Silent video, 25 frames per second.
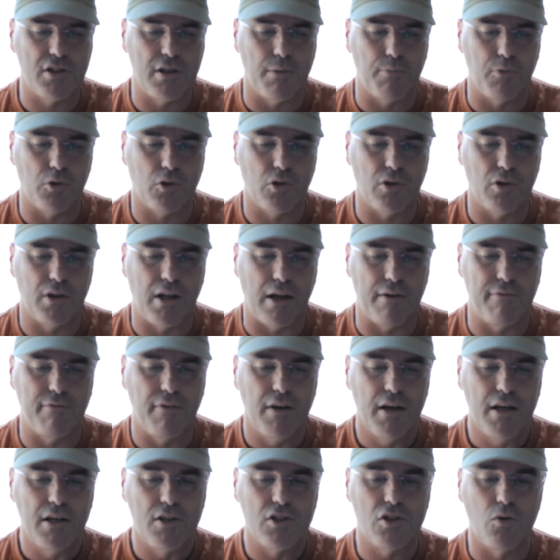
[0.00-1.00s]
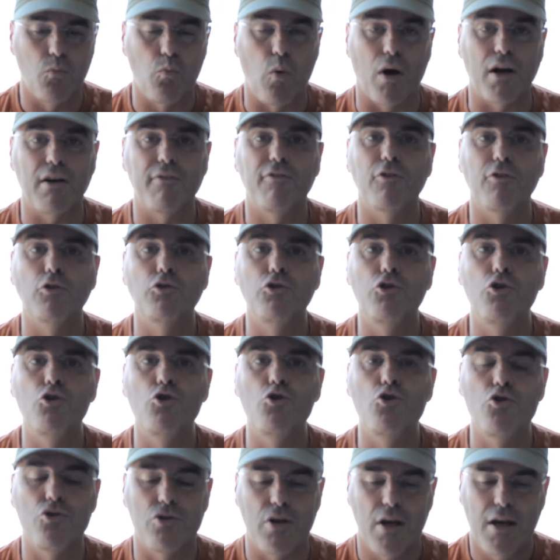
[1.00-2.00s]
someone could have some wonderful
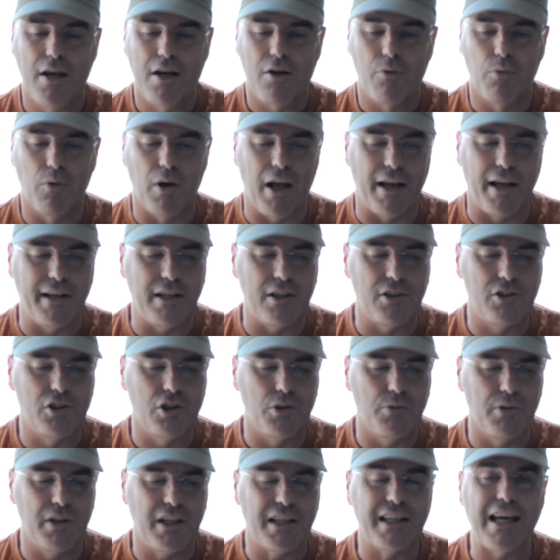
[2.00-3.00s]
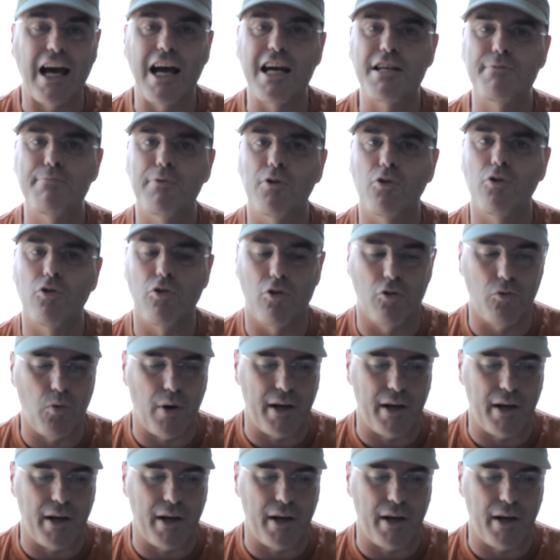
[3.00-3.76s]
news relating to an engagement or a